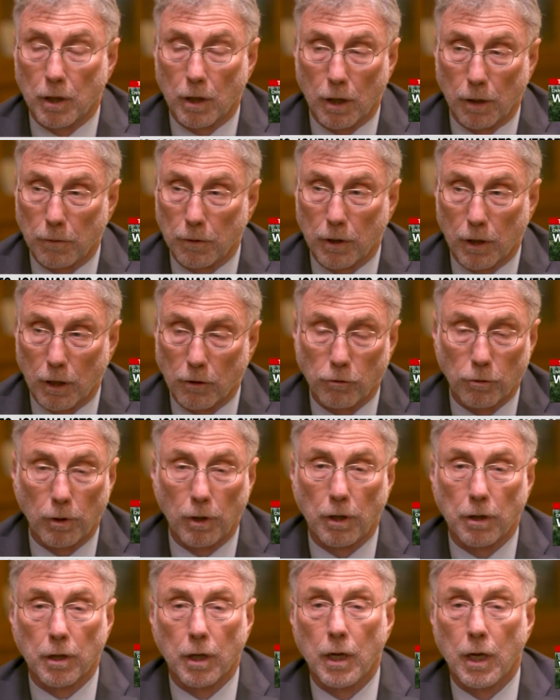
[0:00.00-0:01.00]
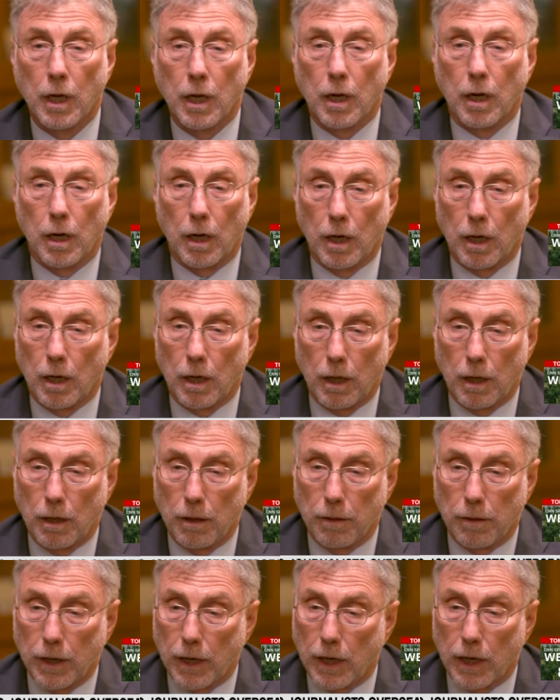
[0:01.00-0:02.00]
in other countries.
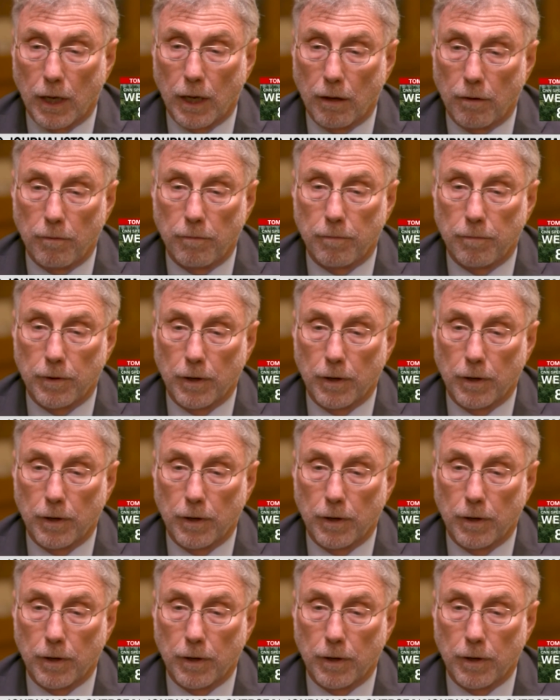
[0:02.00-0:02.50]
They have